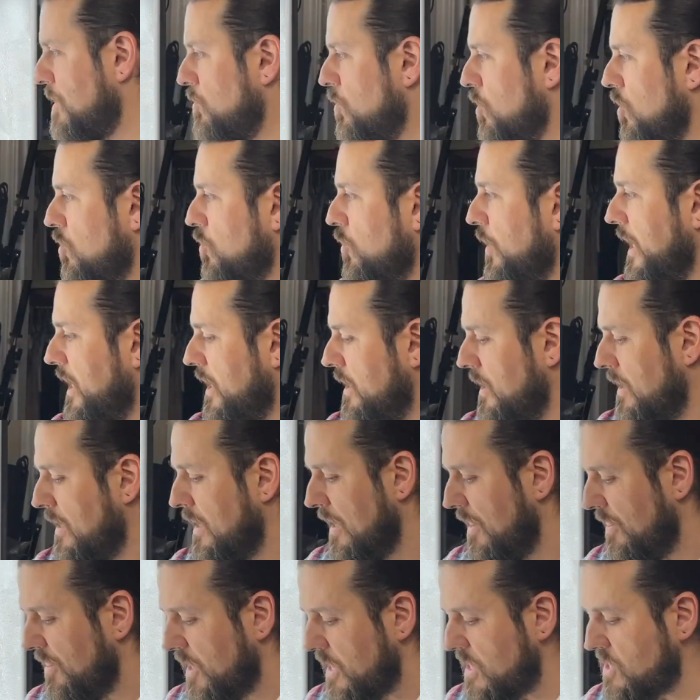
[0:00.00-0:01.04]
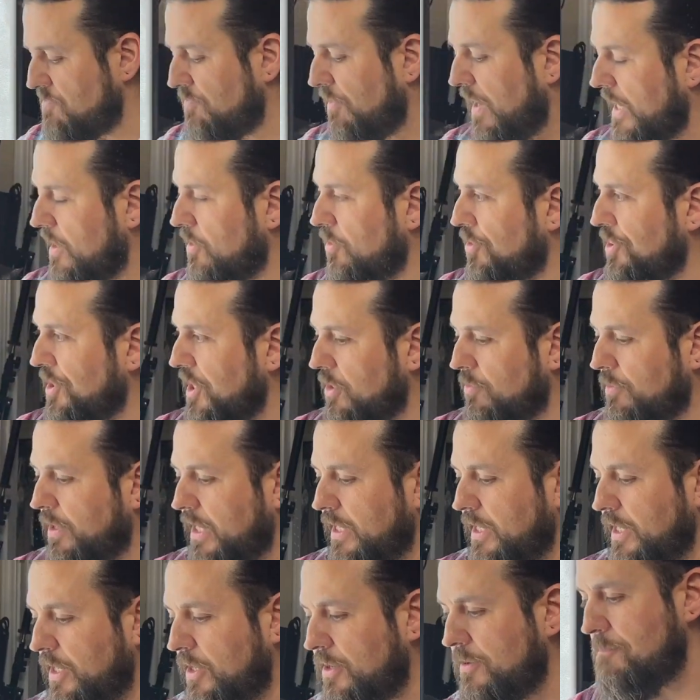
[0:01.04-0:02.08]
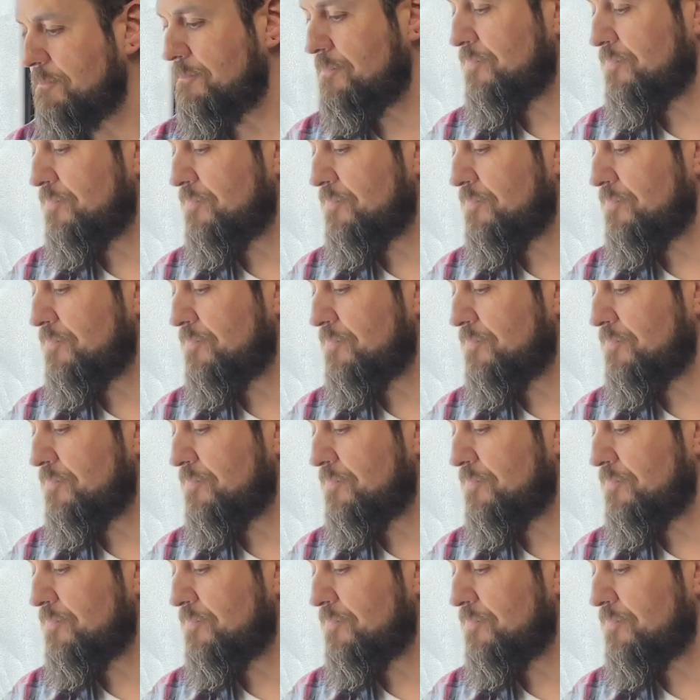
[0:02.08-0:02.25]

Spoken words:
real quick. This vinyl thing right here,